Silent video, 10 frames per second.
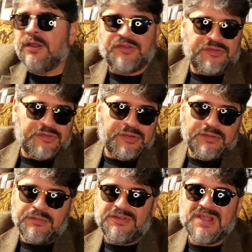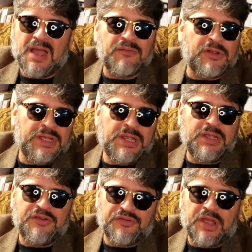it's not
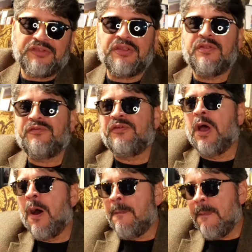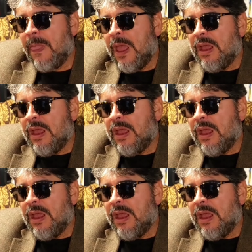really addressed in the film.